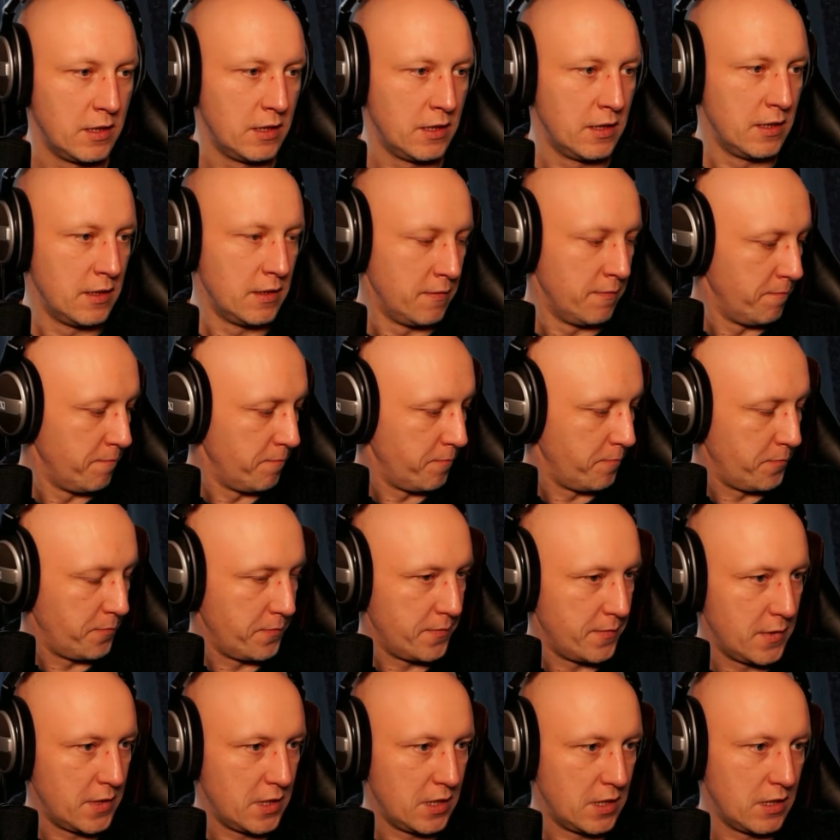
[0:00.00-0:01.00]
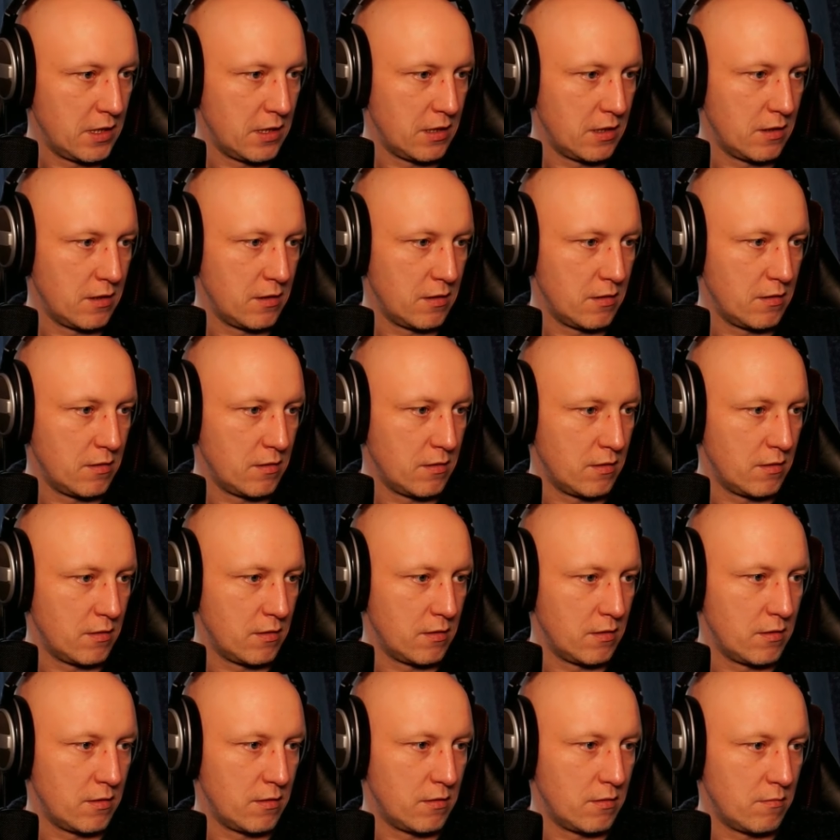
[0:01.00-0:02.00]

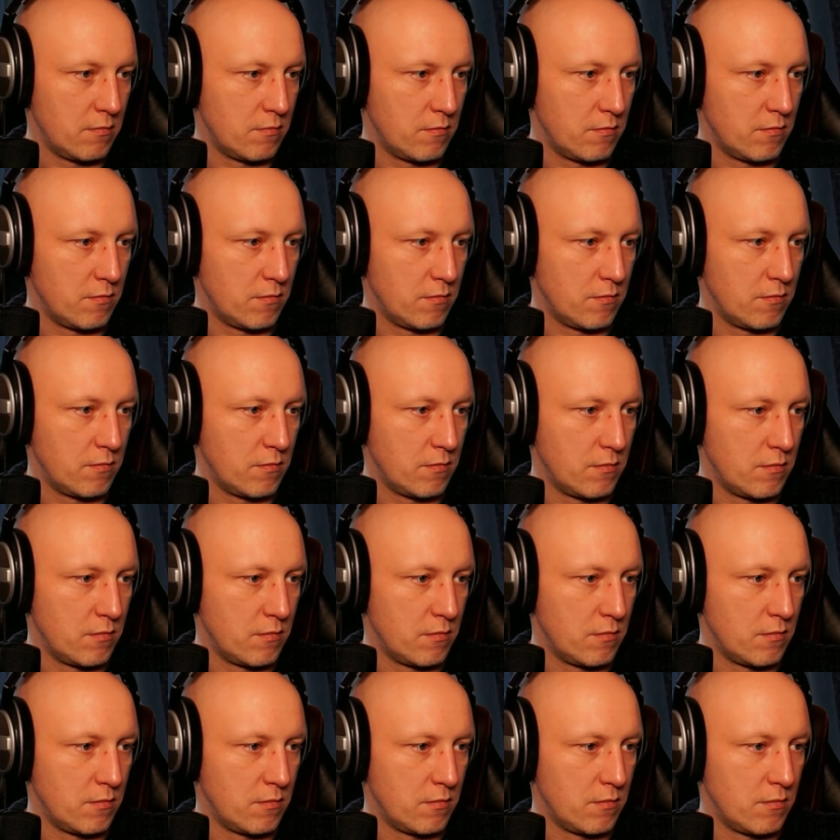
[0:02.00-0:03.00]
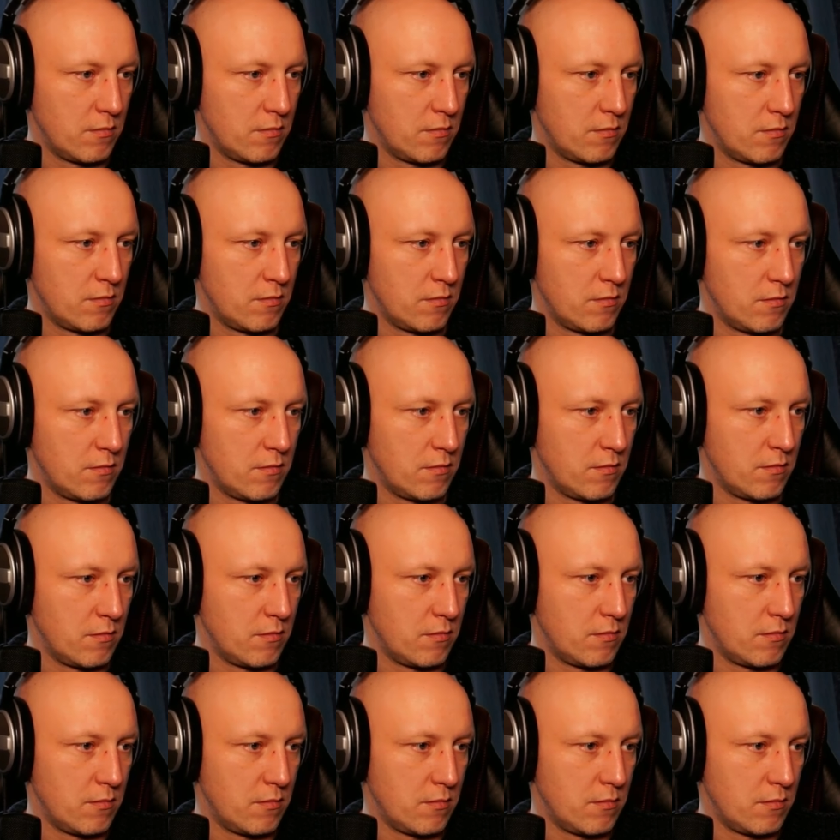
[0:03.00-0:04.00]
No one is speaking in this clip.